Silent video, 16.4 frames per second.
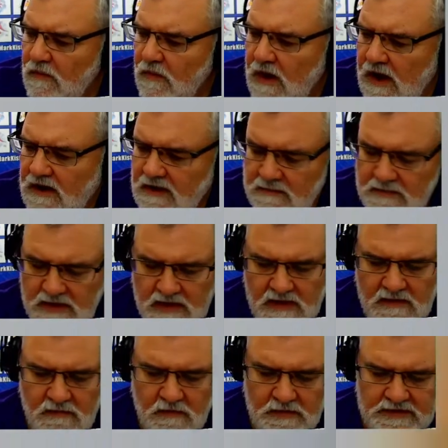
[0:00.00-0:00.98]
how come
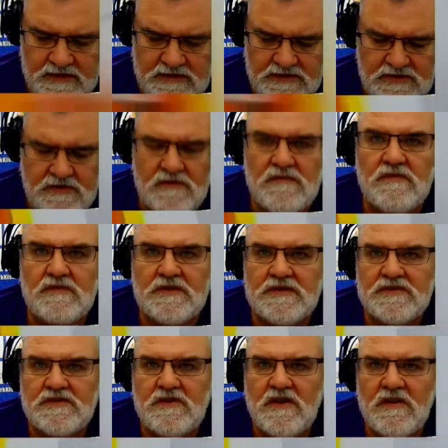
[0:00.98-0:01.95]
you, did you
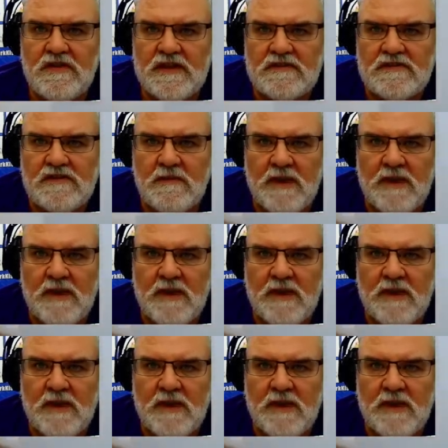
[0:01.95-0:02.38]
did you know that